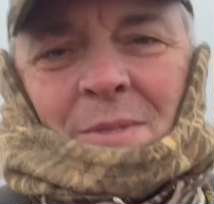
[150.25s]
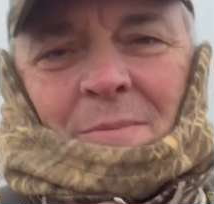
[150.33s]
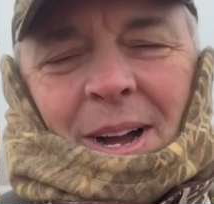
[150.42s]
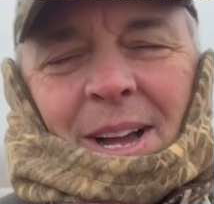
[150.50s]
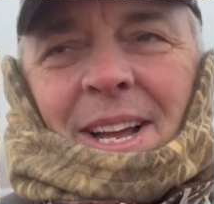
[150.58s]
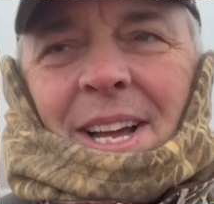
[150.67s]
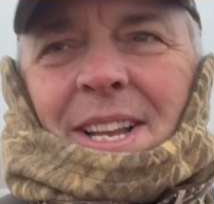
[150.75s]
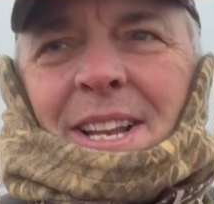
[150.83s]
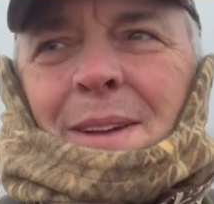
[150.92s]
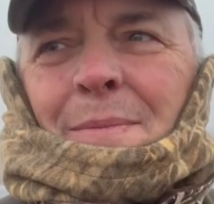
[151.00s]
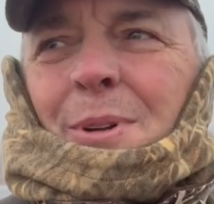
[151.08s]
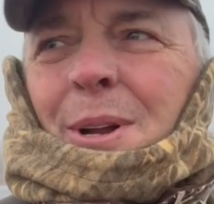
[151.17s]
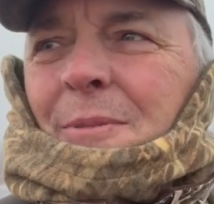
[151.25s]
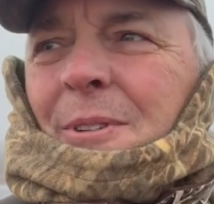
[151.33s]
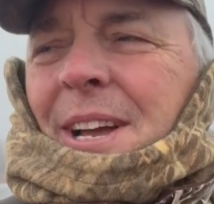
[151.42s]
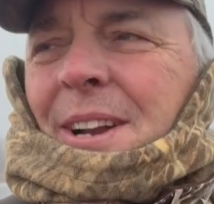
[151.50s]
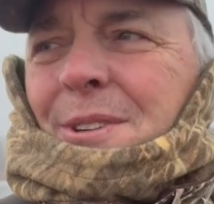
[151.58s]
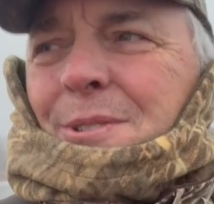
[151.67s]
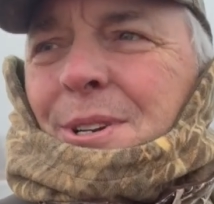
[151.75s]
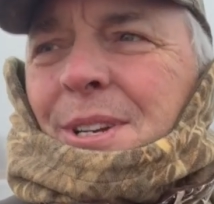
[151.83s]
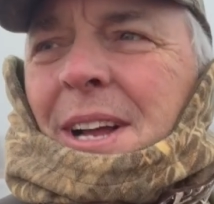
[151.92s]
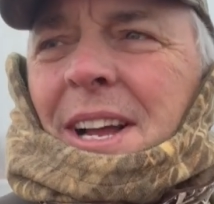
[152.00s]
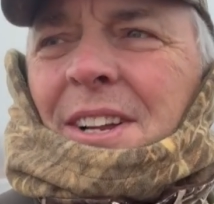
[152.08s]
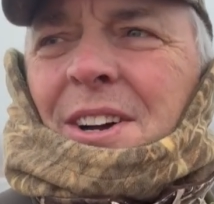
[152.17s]
My neoprene waders,
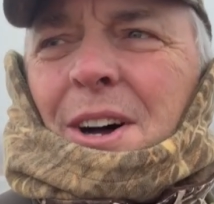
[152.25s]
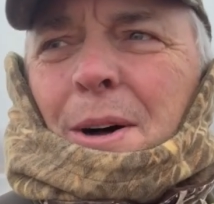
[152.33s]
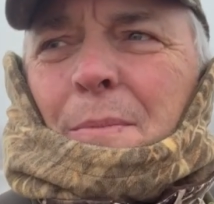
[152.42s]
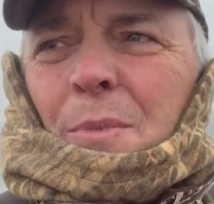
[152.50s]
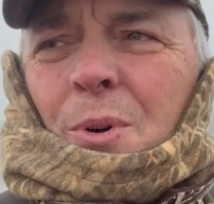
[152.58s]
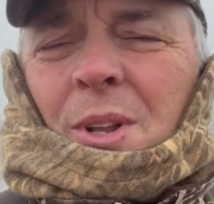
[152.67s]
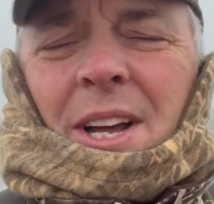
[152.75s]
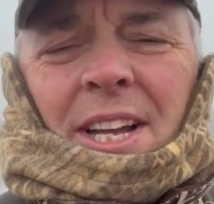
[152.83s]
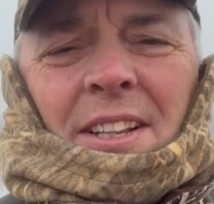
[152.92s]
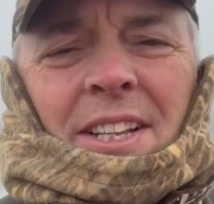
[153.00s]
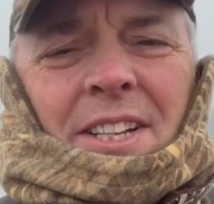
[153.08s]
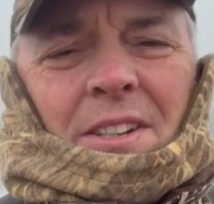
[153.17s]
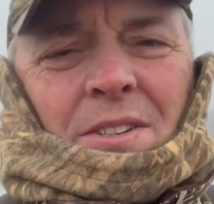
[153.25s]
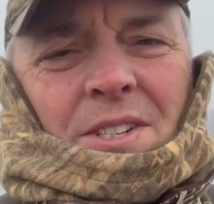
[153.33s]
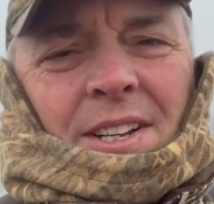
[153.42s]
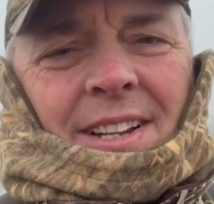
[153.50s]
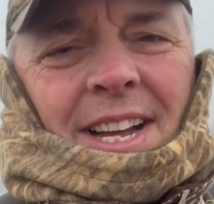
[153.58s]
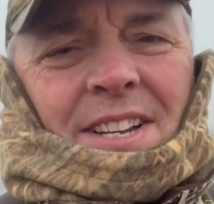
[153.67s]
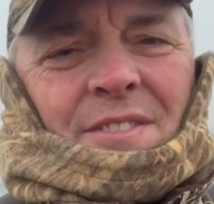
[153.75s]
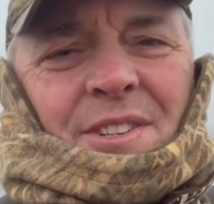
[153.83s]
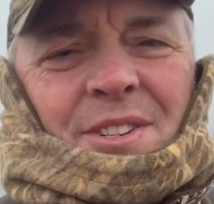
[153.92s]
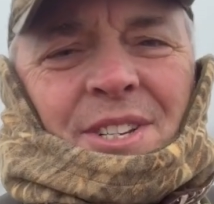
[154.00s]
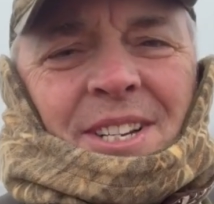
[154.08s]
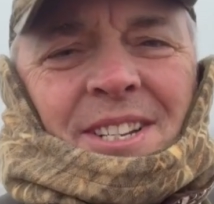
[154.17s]
I call them more like leakers the last
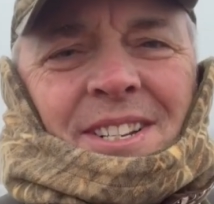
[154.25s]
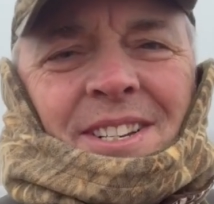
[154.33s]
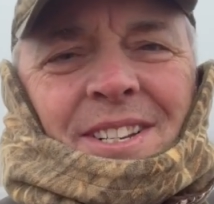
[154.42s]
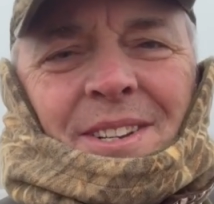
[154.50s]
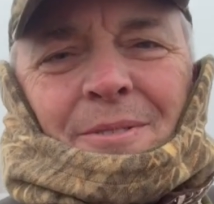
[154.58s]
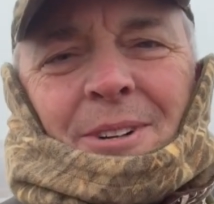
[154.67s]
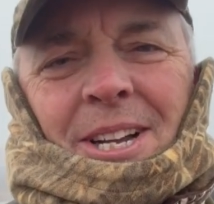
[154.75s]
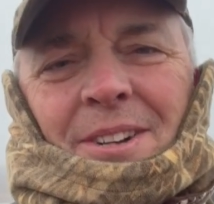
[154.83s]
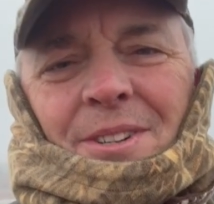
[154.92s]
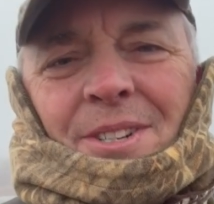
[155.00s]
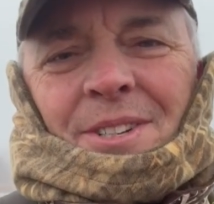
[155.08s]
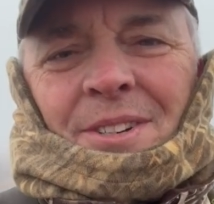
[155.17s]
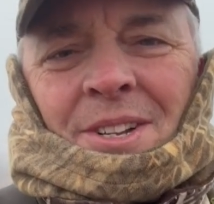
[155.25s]
few seasons than waders.